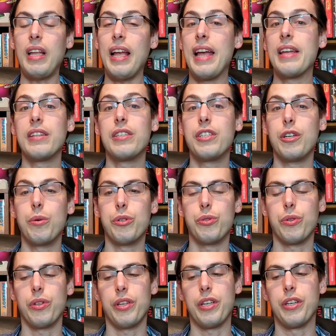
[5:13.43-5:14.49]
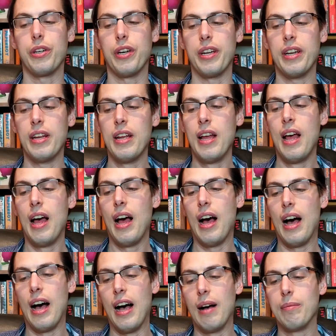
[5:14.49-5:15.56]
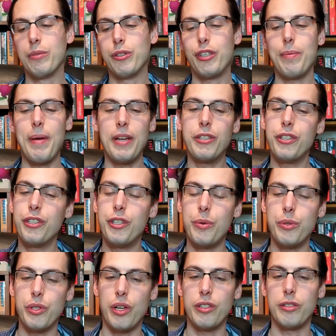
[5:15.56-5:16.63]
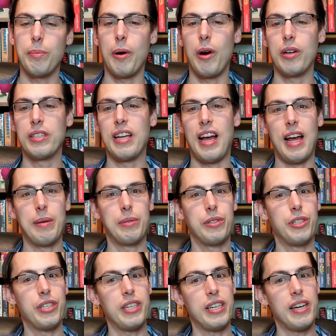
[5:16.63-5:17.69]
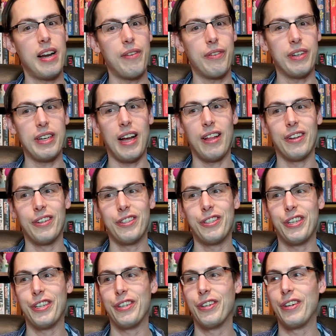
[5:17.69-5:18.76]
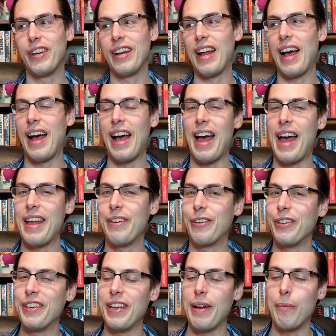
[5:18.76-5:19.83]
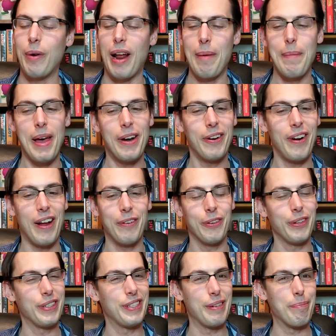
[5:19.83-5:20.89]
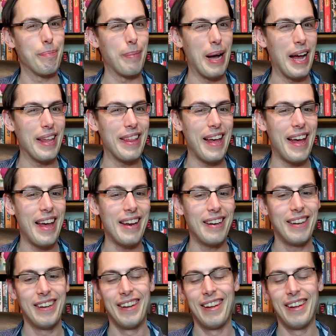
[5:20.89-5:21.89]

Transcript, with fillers: And the deal was really good. Um, she mentioned she was on some hard times and she needed every dollar she could. I, I really, when I met her, I really didn't buy that.